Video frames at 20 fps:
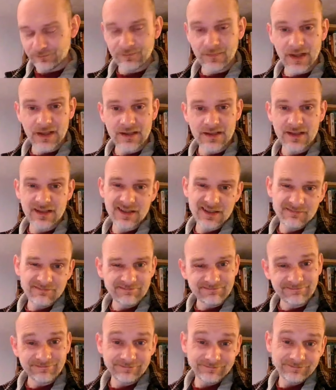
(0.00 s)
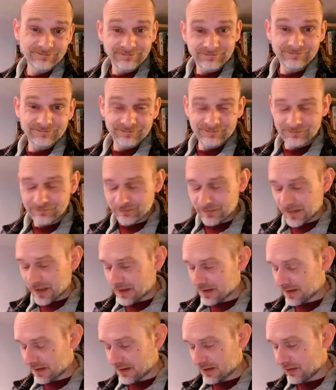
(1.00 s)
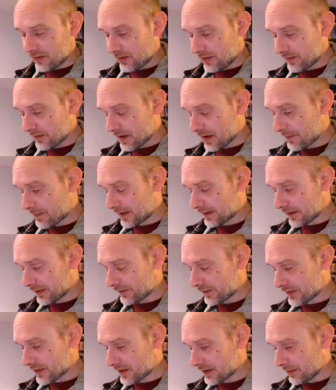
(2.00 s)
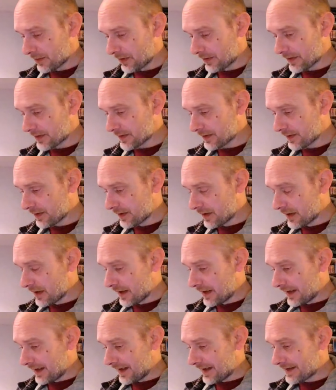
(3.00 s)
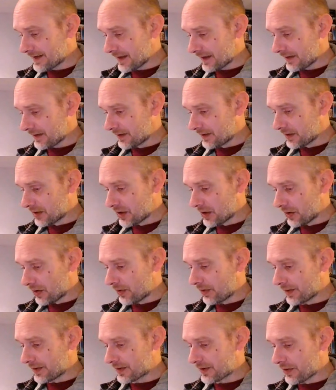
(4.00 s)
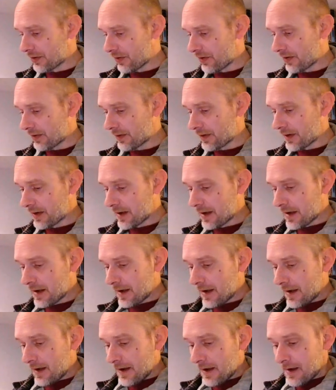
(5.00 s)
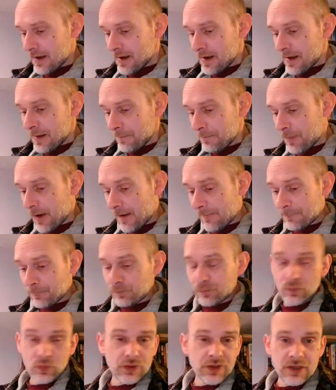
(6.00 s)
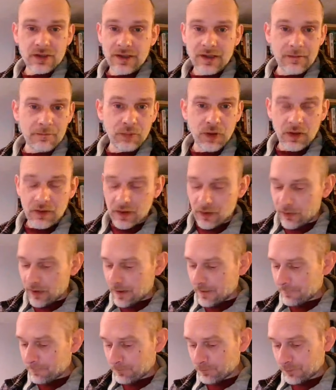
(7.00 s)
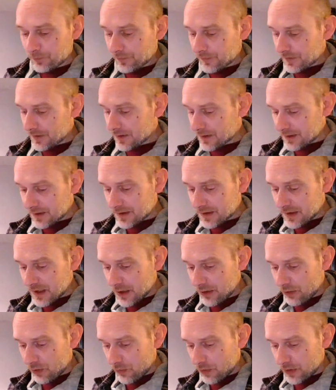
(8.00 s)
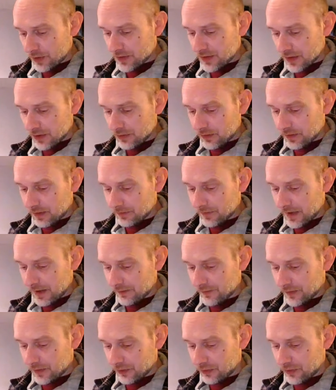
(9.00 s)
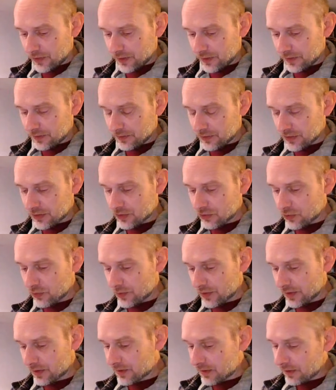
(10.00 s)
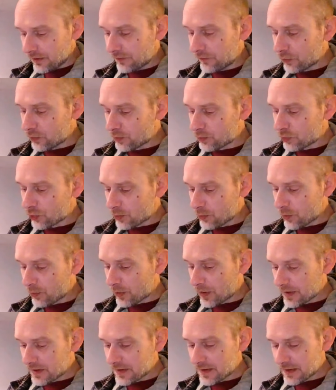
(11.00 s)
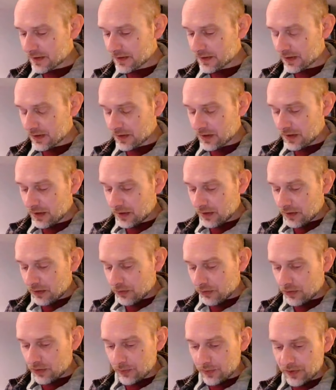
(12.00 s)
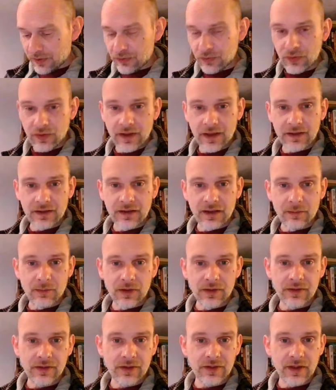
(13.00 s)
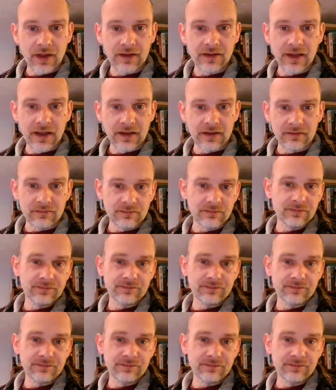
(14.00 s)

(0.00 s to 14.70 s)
it's not a big difference, to be honest. Is it? No, it's not. But we'll just keep plugging away, see how it works out. I'm definitely going to just go with the kind of full promo prices all the way through to the end of the month, and then